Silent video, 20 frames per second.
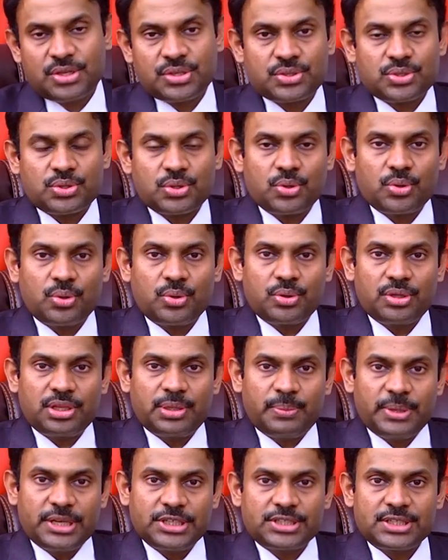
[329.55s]
So
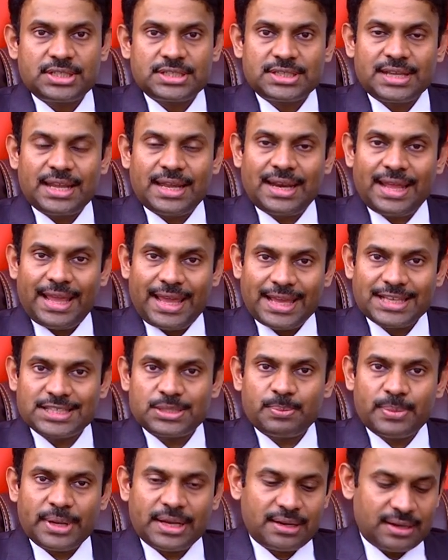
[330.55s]
the patients can
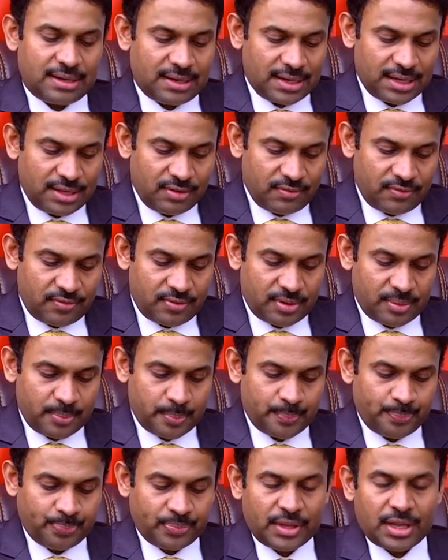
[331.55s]
expect relief from